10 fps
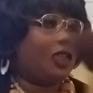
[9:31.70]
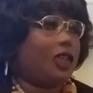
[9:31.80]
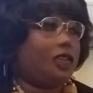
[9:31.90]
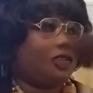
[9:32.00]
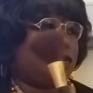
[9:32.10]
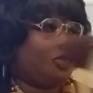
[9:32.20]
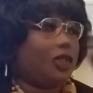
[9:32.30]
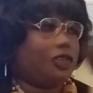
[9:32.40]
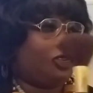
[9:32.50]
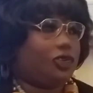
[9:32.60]
as the
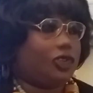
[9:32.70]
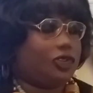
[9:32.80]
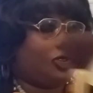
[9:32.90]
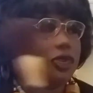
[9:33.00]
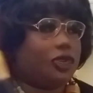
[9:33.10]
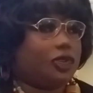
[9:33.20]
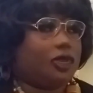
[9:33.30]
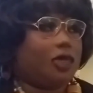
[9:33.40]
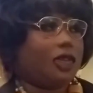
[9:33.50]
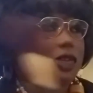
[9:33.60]
best drugstore
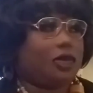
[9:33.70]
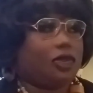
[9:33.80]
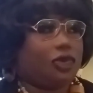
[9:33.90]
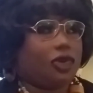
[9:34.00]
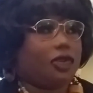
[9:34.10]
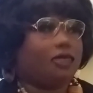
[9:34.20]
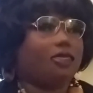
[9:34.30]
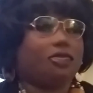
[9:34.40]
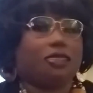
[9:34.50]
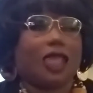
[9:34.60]
makeup in the world.
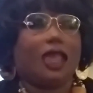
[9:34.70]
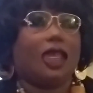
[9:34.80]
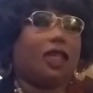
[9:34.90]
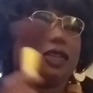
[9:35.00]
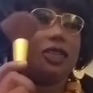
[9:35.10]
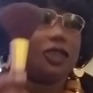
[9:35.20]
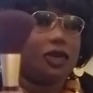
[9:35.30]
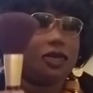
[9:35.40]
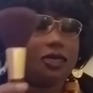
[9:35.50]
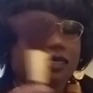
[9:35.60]
So,